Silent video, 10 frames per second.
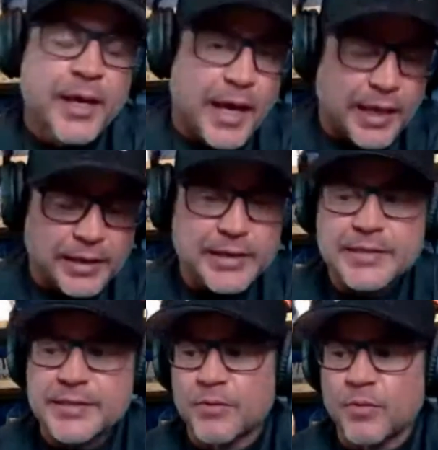At
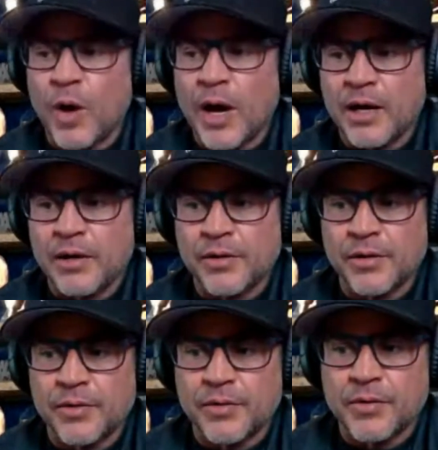least
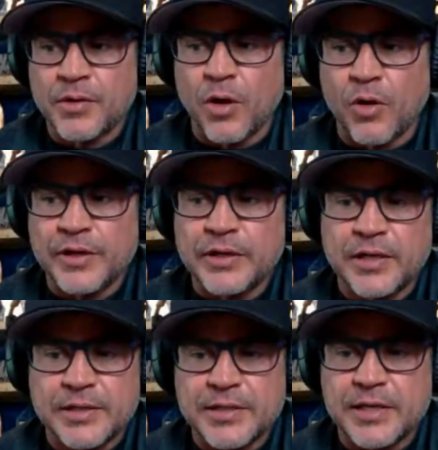while COVID
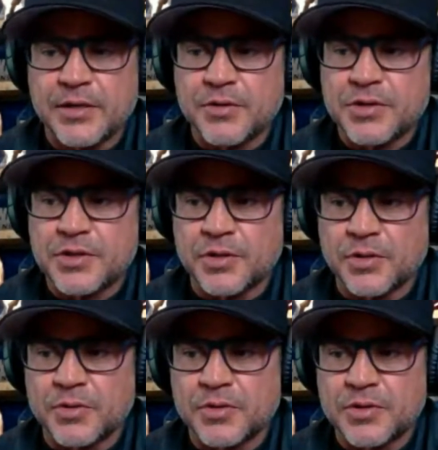continues
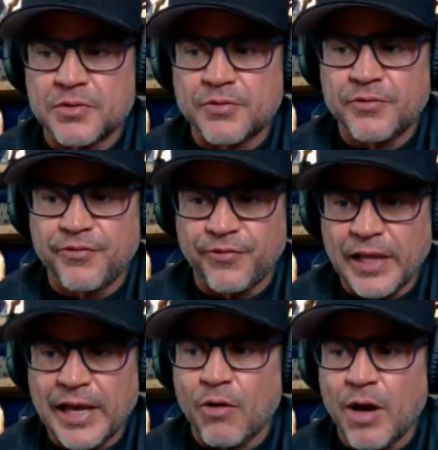to
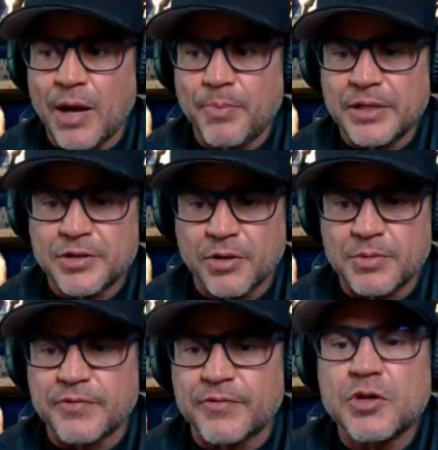flare up in
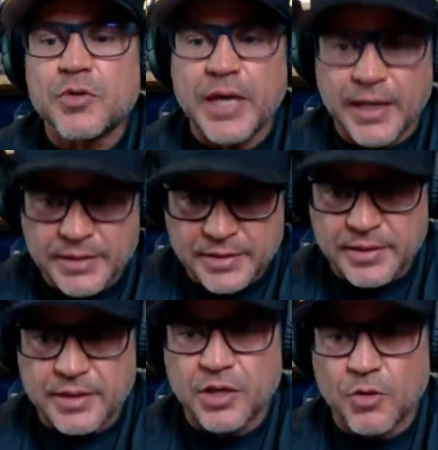terms of new cases
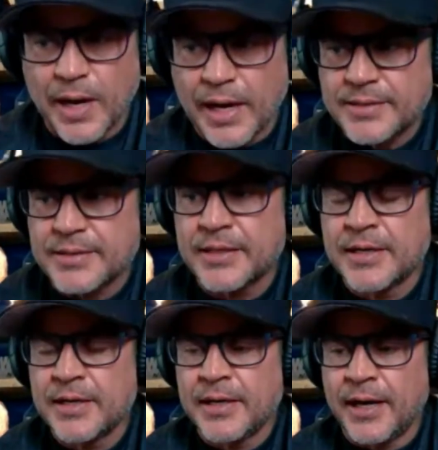in the U.S.
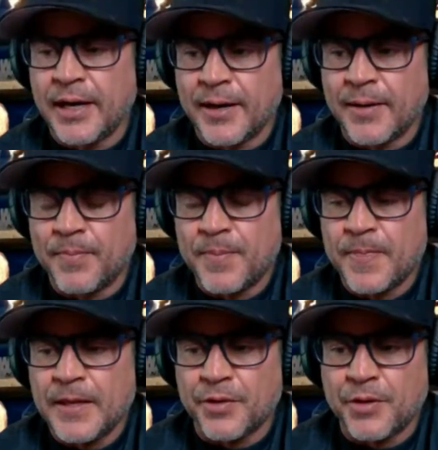
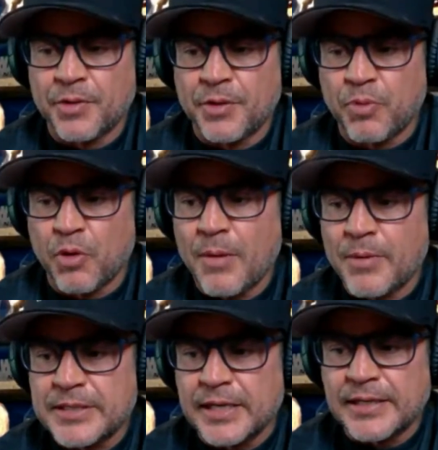The
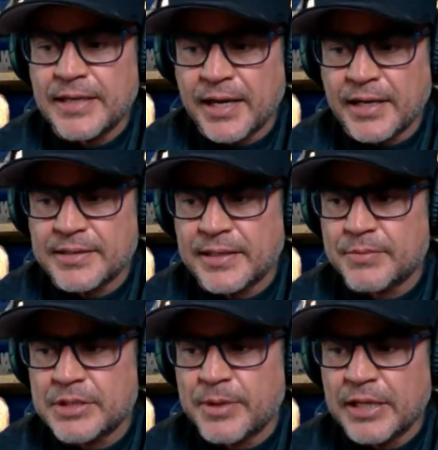promising data
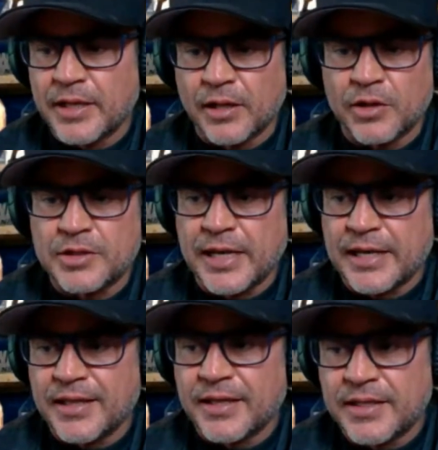seems to be that it looks
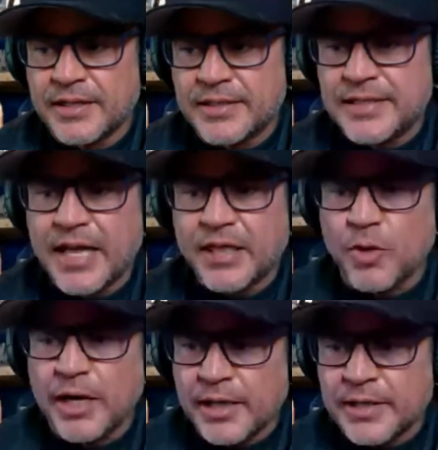like that the death
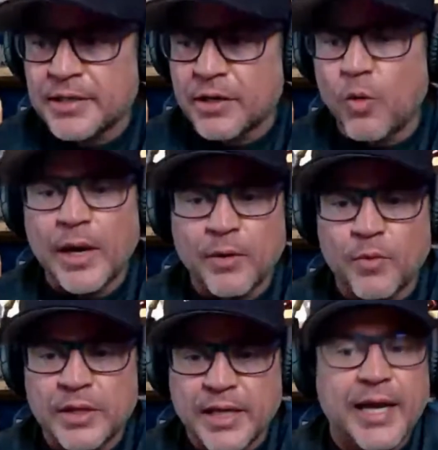rate isn't quite
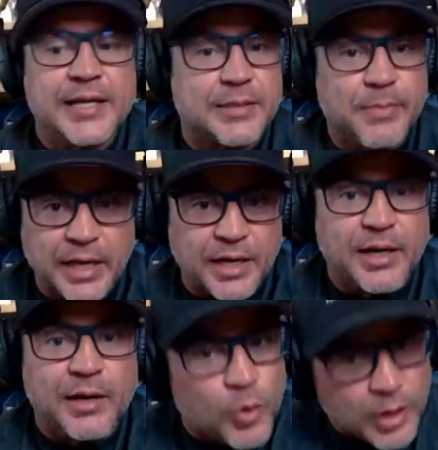what they estimated
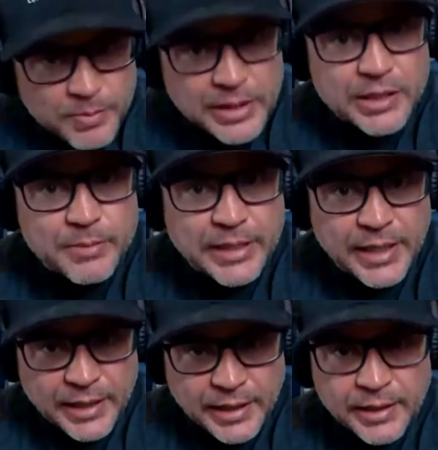it would be in the
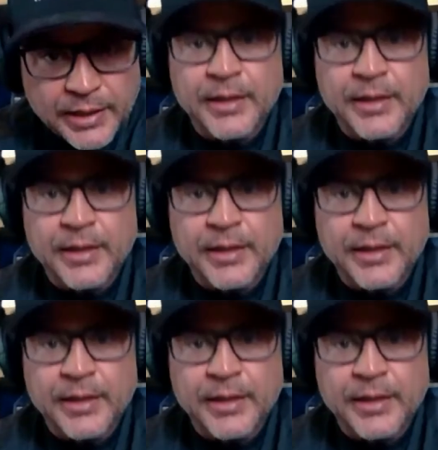beginning.